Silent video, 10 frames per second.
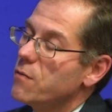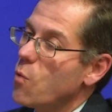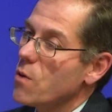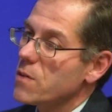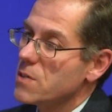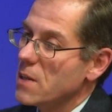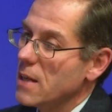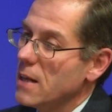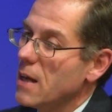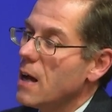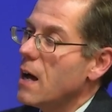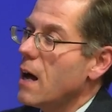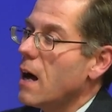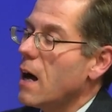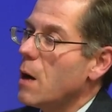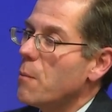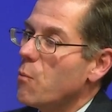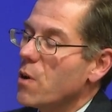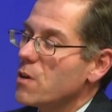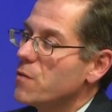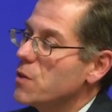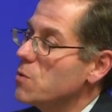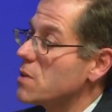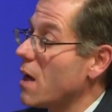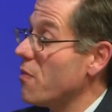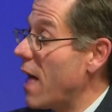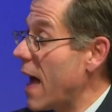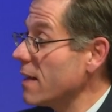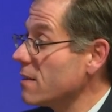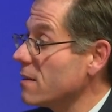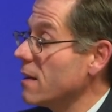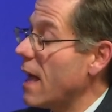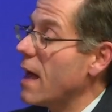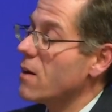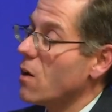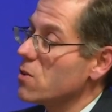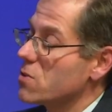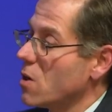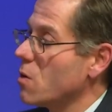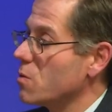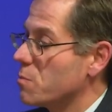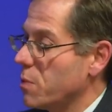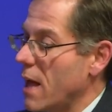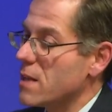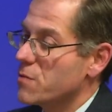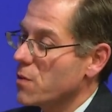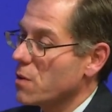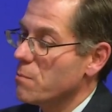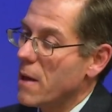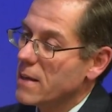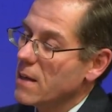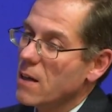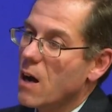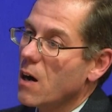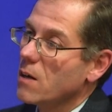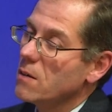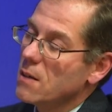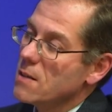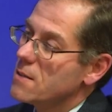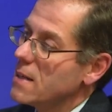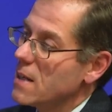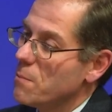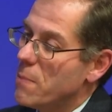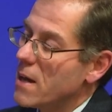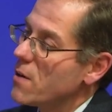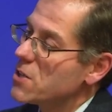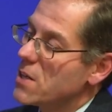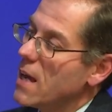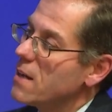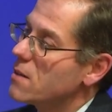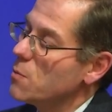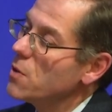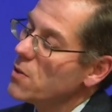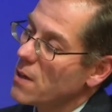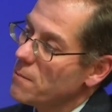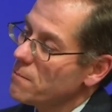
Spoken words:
for the city. What are your views on that, and also plans for making our city a better educated community?